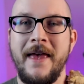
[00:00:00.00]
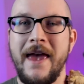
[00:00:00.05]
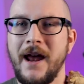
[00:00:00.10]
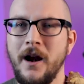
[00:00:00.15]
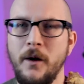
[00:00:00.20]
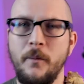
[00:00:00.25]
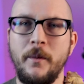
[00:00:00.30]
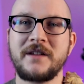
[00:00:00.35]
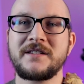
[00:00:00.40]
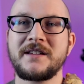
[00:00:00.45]

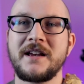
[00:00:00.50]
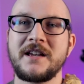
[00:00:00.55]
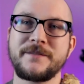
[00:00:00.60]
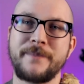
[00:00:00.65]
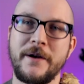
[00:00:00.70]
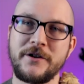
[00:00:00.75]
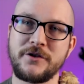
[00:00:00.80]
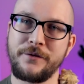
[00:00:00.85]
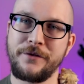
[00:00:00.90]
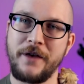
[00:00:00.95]
And I want to say a
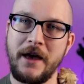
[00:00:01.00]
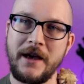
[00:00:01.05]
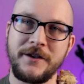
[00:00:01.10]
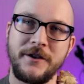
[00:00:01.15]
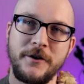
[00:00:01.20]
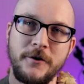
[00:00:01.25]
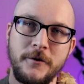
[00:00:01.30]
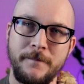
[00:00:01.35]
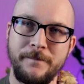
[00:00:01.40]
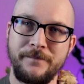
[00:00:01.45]
special thank
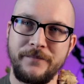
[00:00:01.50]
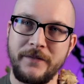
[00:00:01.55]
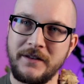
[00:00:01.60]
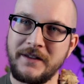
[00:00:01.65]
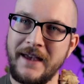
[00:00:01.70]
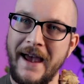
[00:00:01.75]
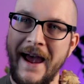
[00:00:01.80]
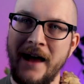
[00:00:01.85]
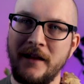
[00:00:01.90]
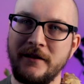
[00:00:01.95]
you
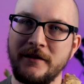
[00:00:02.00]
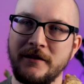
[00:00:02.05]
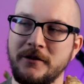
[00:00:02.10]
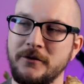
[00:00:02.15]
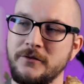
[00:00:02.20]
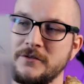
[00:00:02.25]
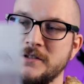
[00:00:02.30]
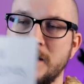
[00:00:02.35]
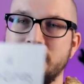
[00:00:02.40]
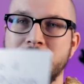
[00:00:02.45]
to Allie,
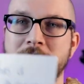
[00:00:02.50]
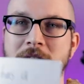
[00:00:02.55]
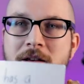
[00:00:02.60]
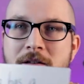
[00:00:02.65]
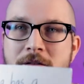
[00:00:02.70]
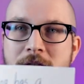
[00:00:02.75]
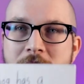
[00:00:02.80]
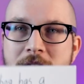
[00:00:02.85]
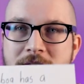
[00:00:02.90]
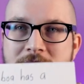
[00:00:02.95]
who sent
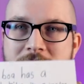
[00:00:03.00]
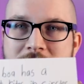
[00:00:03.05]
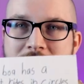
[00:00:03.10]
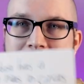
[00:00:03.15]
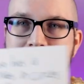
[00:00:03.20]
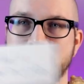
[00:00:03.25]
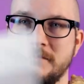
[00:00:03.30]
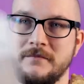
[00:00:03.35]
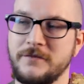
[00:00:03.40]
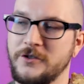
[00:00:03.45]
me this.
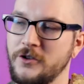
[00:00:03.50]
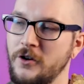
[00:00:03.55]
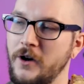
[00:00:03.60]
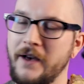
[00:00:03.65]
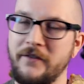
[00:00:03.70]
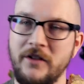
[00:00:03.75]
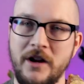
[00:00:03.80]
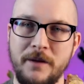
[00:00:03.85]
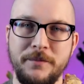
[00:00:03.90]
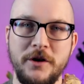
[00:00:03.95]
So
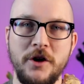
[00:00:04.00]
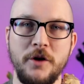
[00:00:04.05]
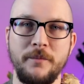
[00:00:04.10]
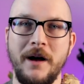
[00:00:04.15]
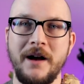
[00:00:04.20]
I've got a P.O.